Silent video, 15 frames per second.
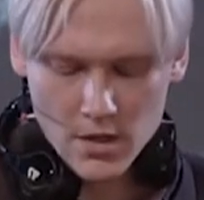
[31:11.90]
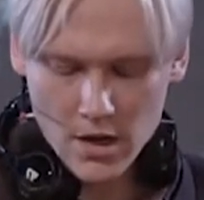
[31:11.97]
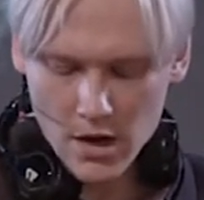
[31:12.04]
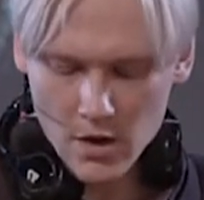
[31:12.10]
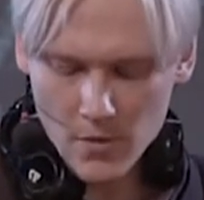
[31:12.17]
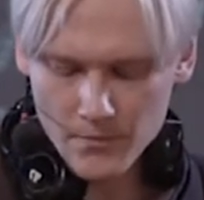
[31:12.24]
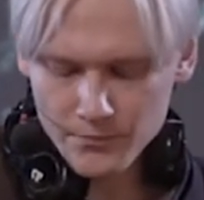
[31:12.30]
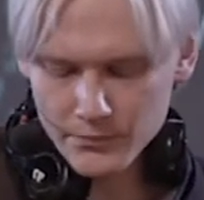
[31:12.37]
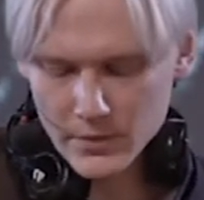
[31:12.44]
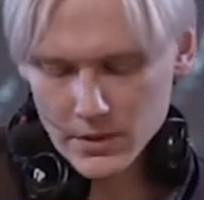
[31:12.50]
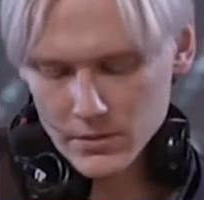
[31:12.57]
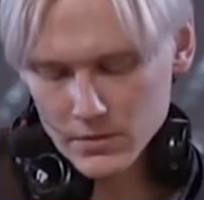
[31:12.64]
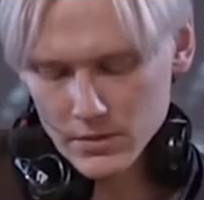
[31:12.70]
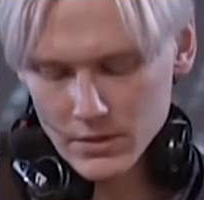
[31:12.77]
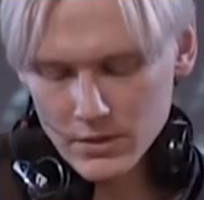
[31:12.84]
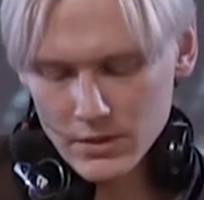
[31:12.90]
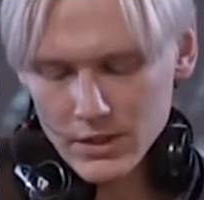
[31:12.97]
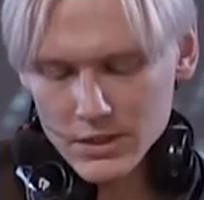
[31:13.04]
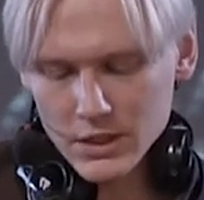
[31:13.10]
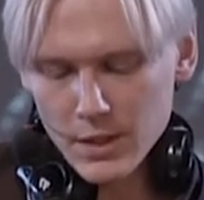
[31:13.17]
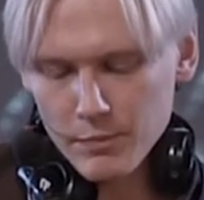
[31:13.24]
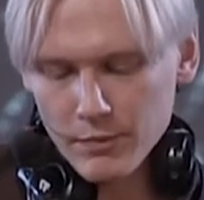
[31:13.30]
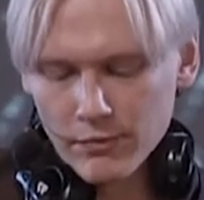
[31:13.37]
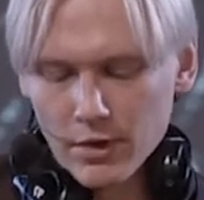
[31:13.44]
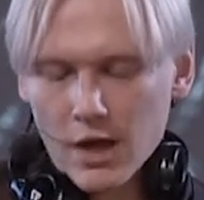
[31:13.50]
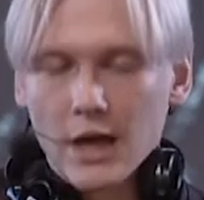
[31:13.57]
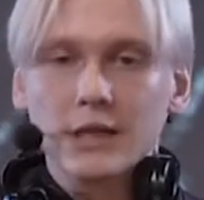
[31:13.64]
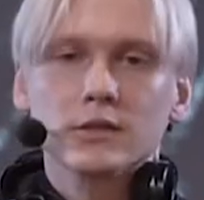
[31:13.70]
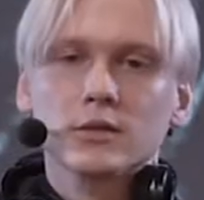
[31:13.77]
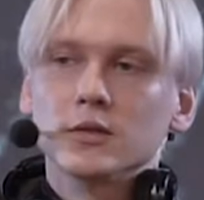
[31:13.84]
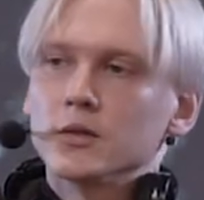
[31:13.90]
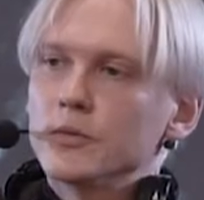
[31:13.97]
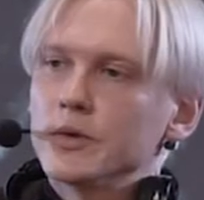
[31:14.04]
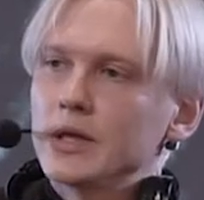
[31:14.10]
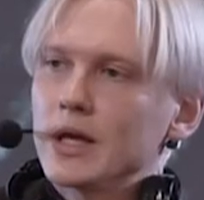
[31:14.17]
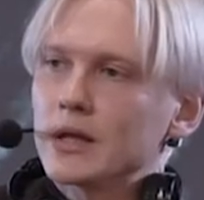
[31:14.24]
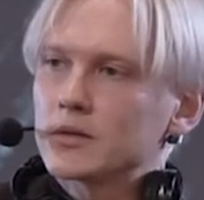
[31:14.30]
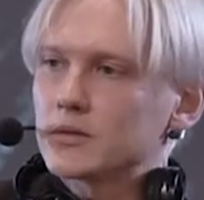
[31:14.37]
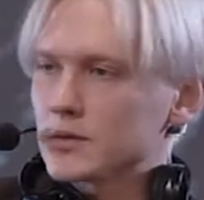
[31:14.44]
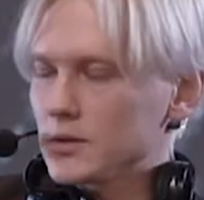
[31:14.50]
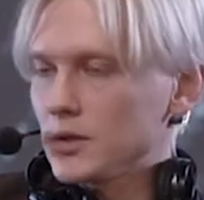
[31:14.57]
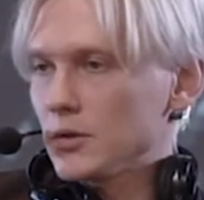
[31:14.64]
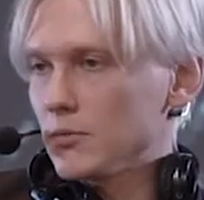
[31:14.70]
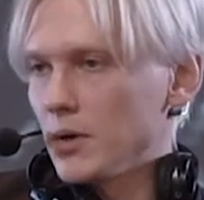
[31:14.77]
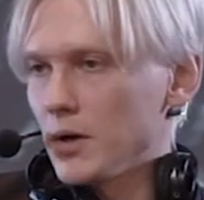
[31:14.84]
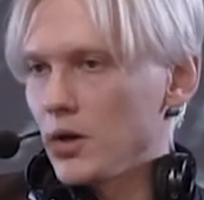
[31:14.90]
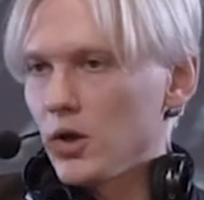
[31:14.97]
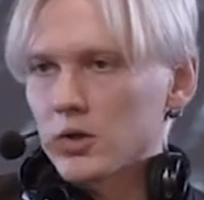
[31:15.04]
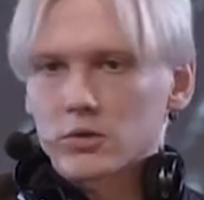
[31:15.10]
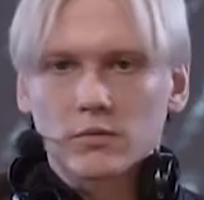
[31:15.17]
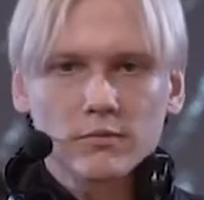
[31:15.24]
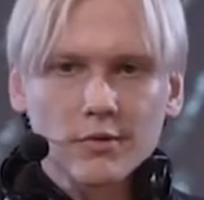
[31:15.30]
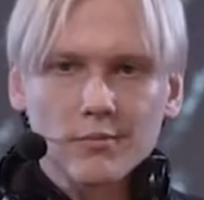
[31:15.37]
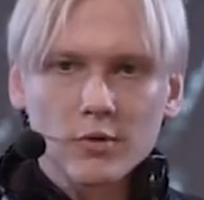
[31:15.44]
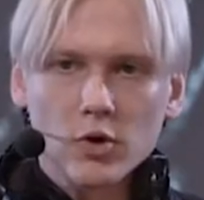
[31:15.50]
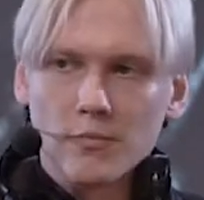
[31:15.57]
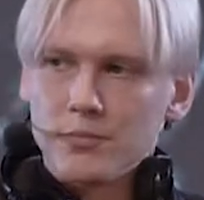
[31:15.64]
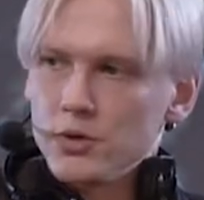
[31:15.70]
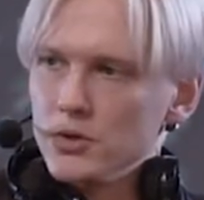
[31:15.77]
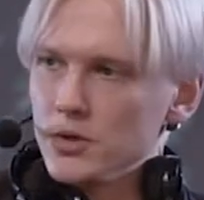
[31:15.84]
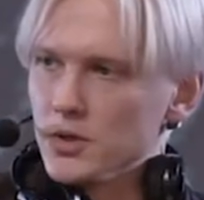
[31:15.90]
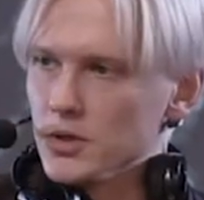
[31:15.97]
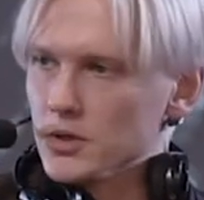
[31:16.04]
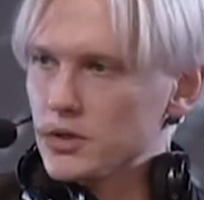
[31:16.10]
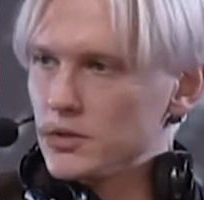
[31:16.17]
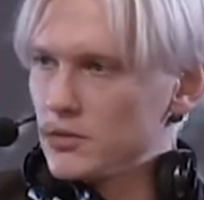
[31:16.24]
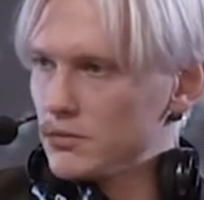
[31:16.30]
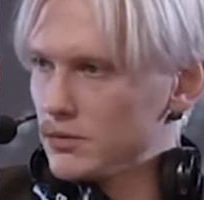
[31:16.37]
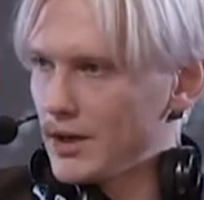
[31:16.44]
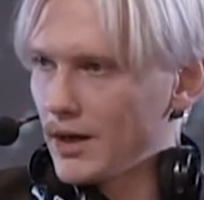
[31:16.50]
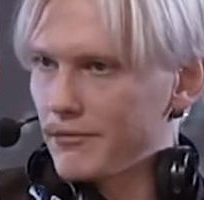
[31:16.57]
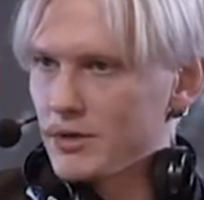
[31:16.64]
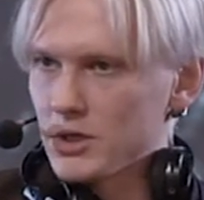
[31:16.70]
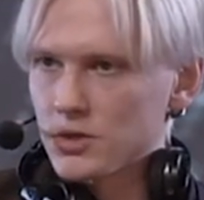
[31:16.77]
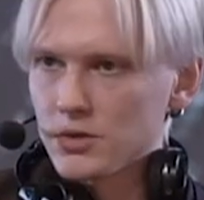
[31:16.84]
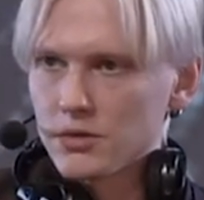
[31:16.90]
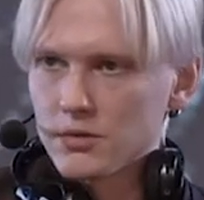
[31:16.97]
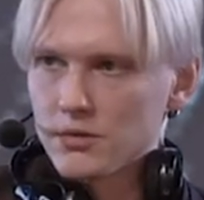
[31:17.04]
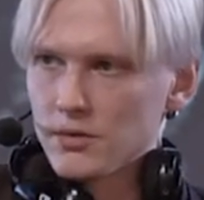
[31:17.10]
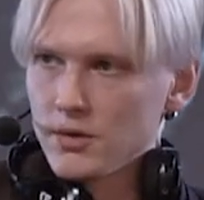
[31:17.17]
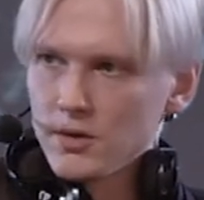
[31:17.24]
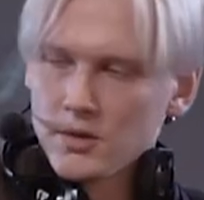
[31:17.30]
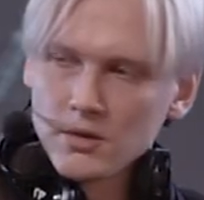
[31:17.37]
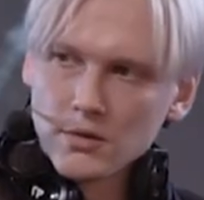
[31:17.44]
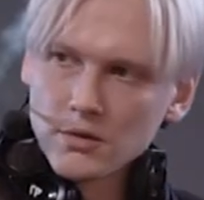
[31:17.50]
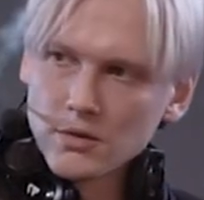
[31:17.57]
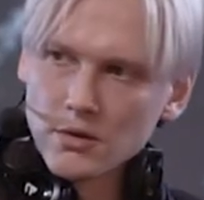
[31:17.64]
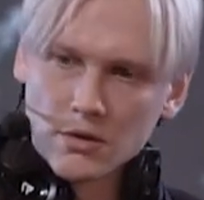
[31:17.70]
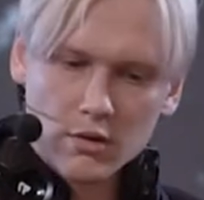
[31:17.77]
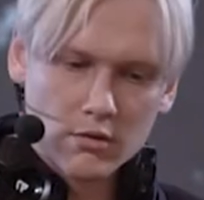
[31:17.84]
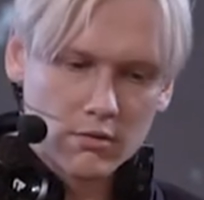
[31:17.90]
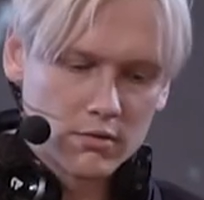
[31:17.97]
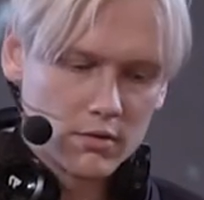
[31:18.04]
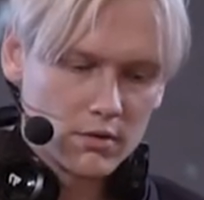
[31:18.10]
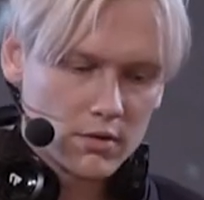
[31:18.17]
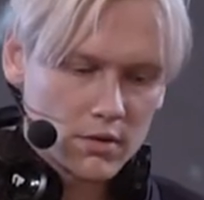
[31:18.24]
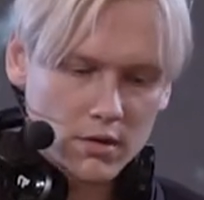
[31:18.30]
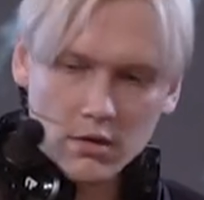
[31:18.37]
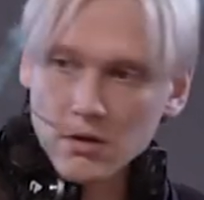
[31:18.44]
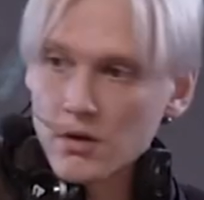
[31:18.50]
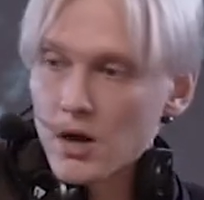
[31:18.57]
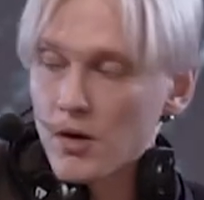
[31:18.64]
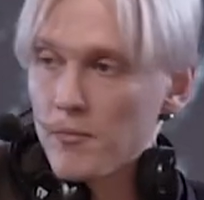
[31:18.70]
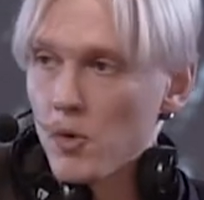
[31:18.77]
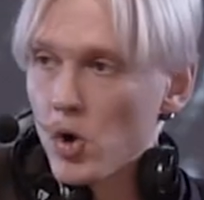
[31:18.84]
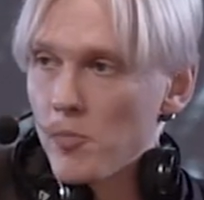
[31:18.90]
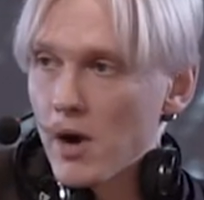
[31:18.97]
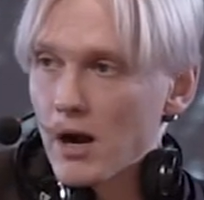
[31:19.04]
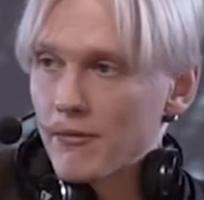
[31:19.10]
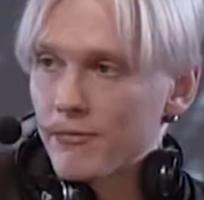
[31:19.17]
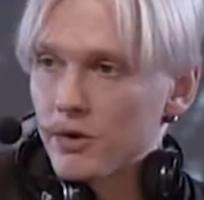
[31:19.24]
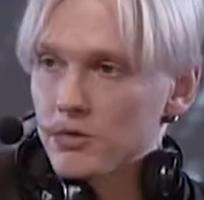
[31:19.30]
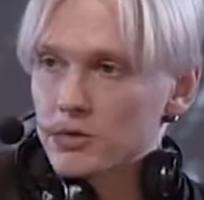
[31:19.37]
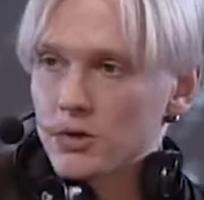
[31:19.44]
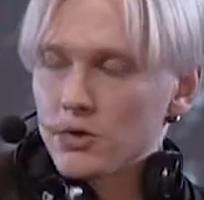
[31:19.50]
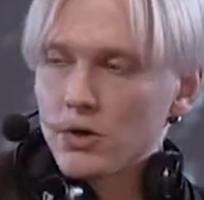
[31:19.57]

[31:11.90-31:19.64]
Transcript: Now, this type of light we get quite a lot from computers, television, you know, uh, our mobile phones